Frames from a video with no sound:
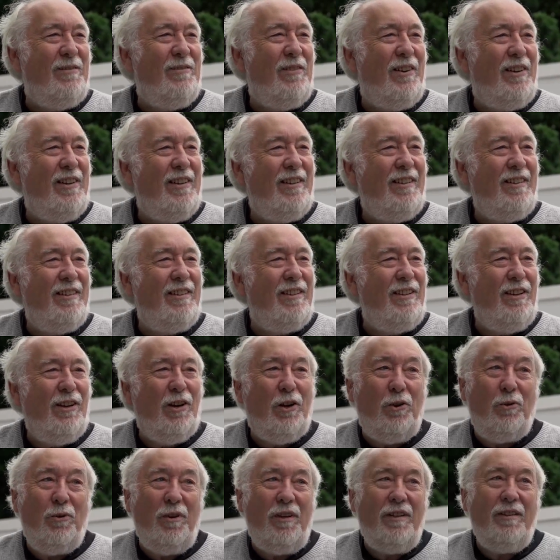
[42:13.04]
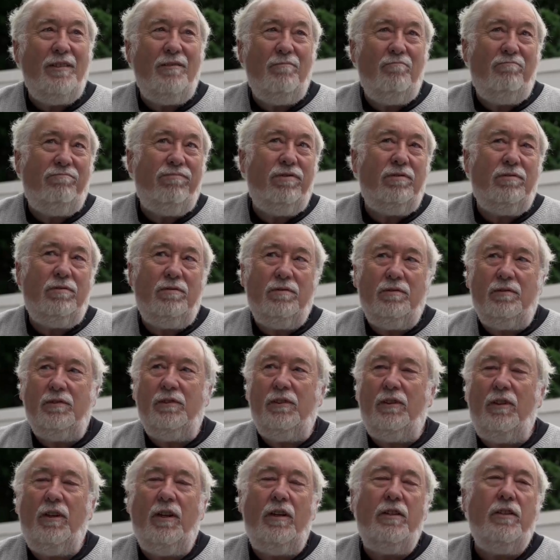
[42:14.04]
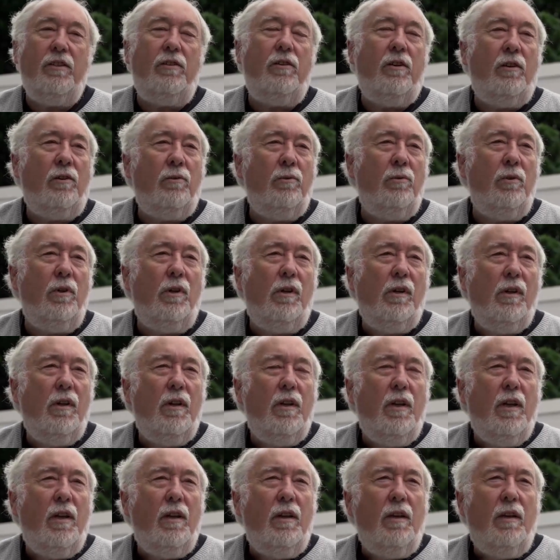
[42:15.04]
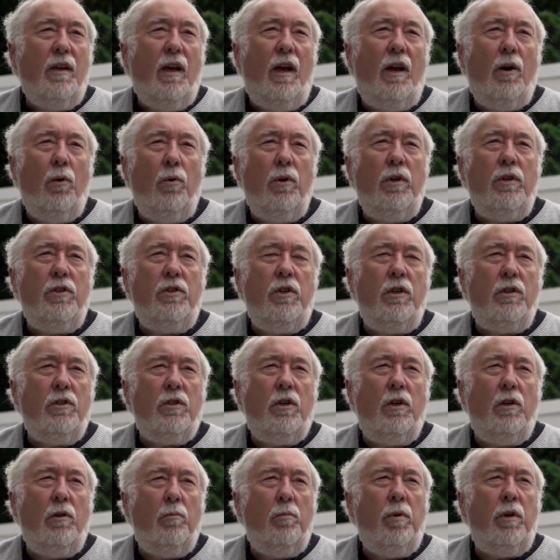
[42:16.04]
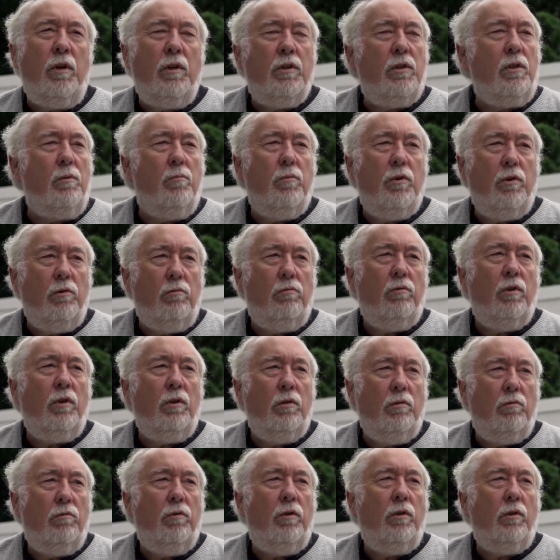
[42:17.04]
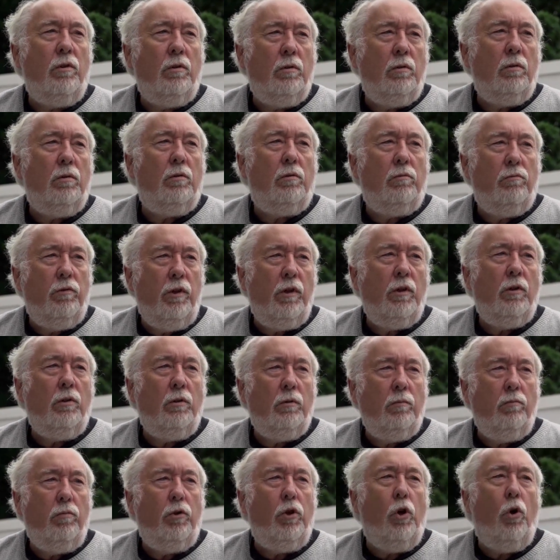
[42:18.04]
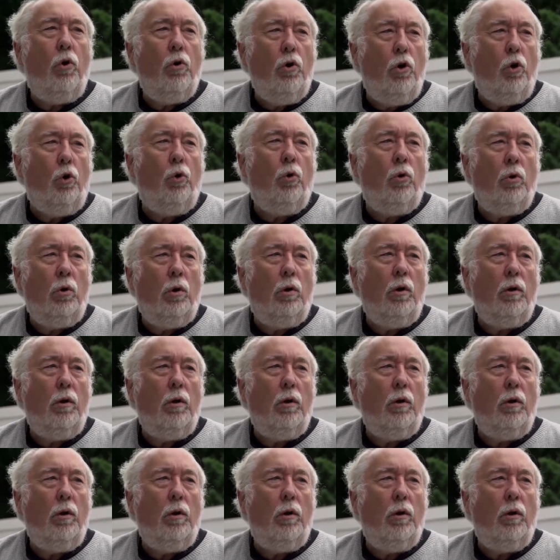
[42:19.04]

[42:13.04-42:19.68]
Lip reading: in America. And I don't know how easy it's going to be. It's going to be a real long haul.